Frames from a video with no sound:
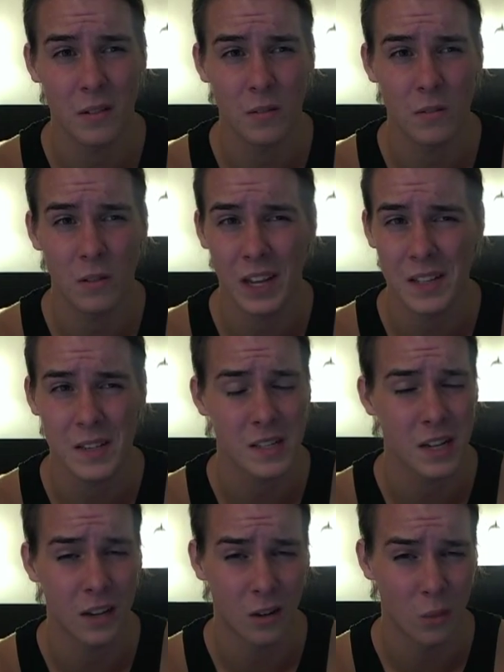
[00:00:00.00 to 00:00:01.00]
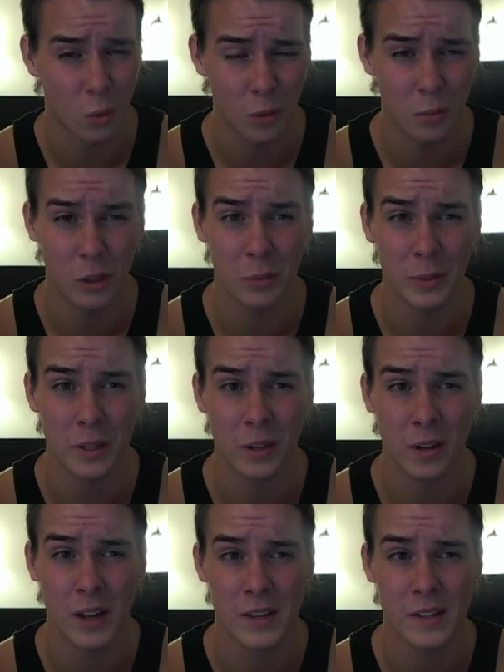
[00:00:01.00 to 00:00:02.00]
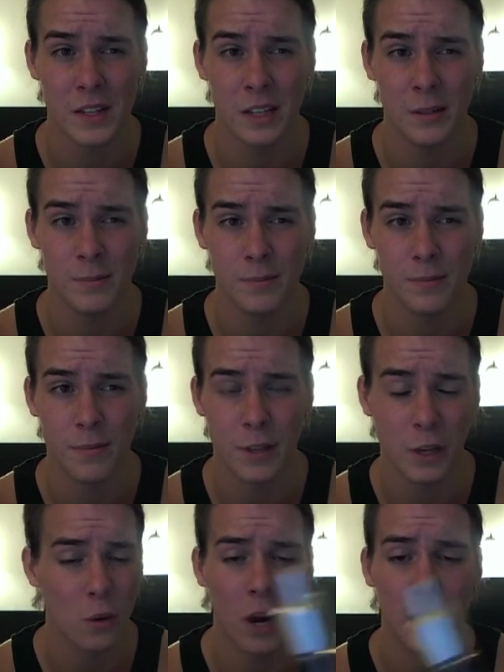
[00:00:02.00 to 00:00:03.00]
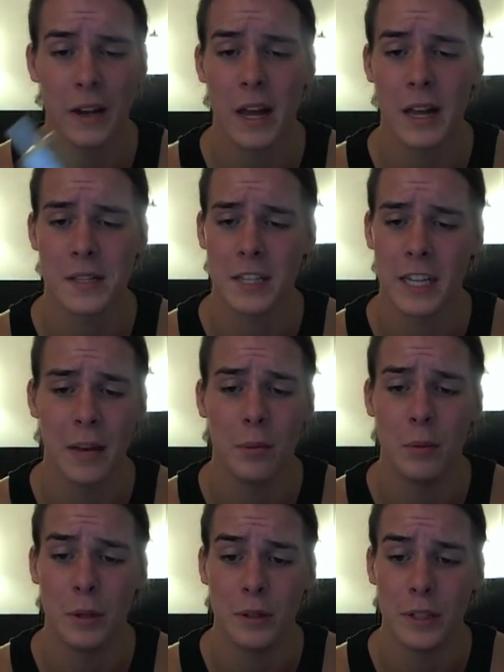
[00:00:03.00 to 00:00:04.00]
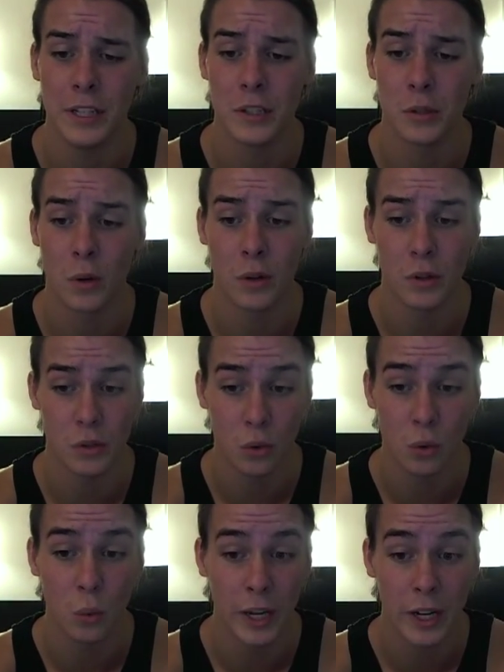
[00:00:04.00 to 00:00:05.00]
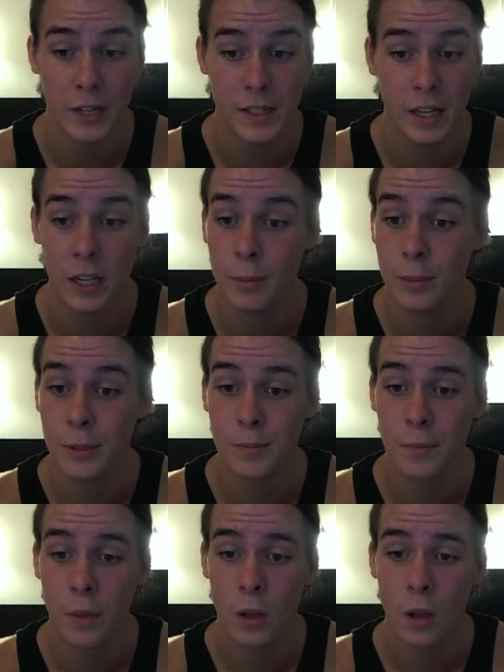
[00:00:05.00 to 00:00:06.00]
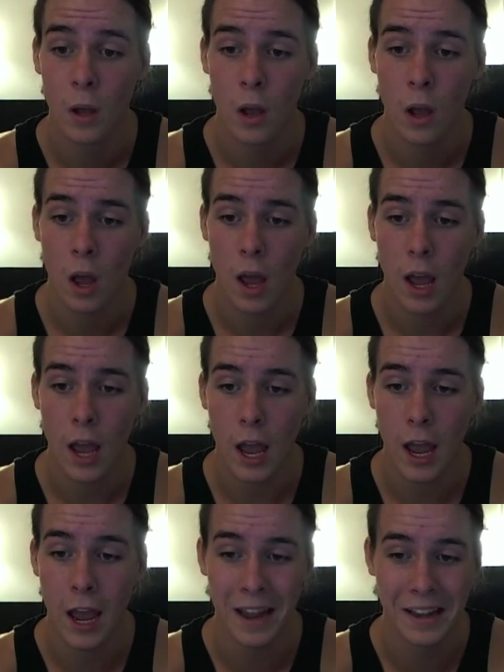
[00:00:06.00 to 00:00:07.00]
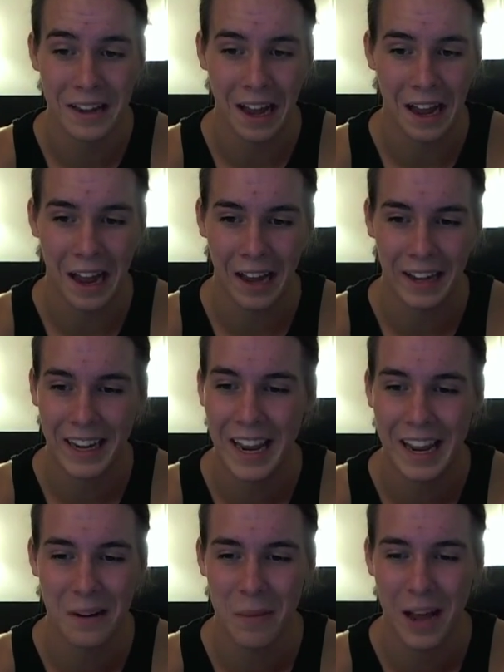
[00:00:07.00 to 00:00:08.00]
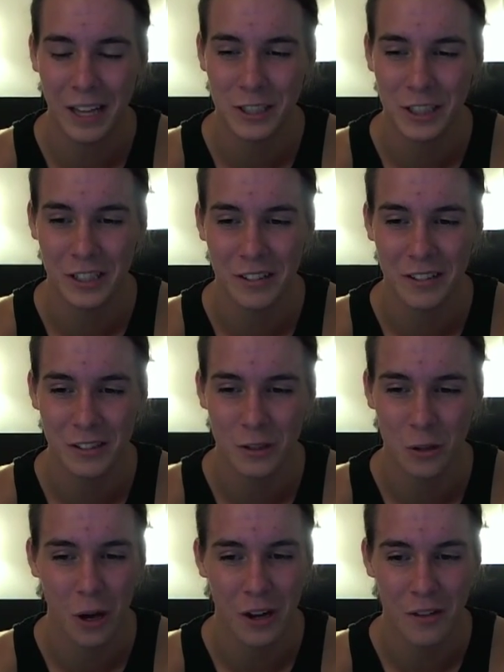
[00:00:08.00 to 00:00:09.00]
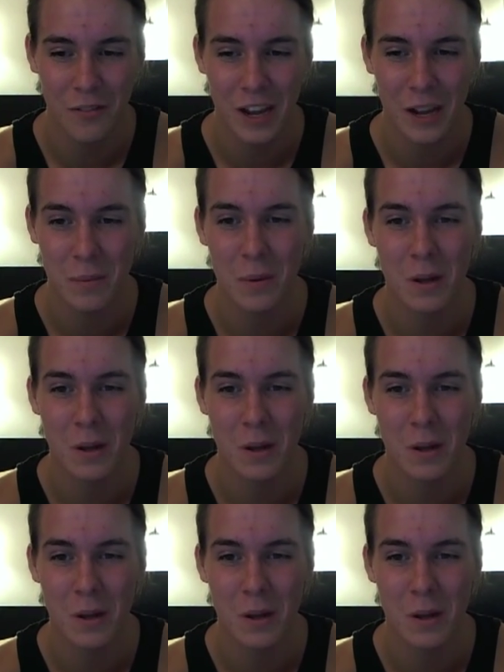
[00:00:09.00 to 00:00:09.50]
Les decided on 1 millimeter, as the Orion has the capability to run a dual wick setup, and I can't imagine trying to vape